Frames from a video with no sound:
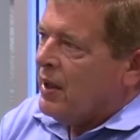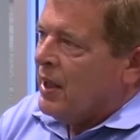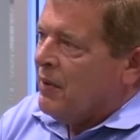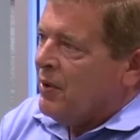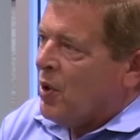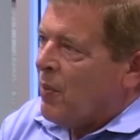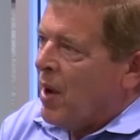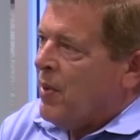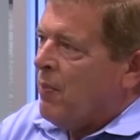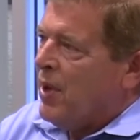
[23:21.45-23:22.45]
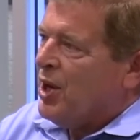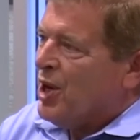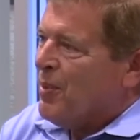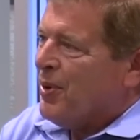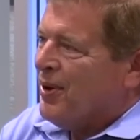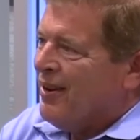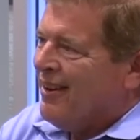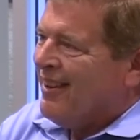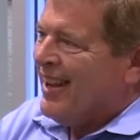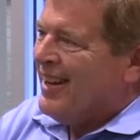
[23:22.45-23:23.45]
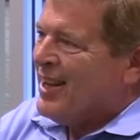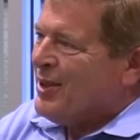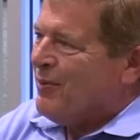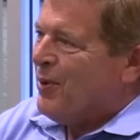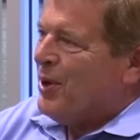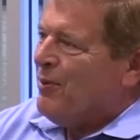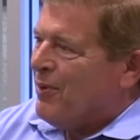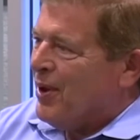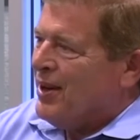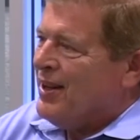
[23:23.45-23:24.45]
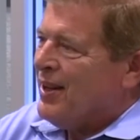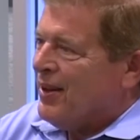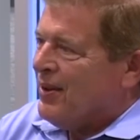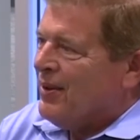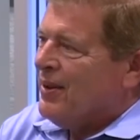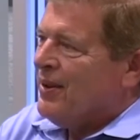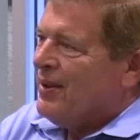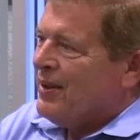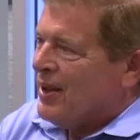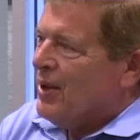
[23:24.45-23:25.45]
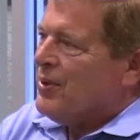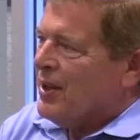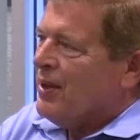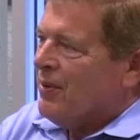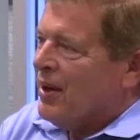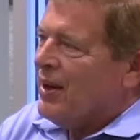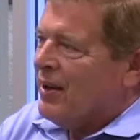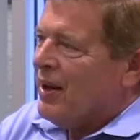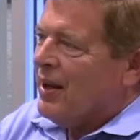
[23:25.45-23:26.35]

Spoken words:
even though it might be a big number, it doesn't fully fund until closing. Right. Yeah.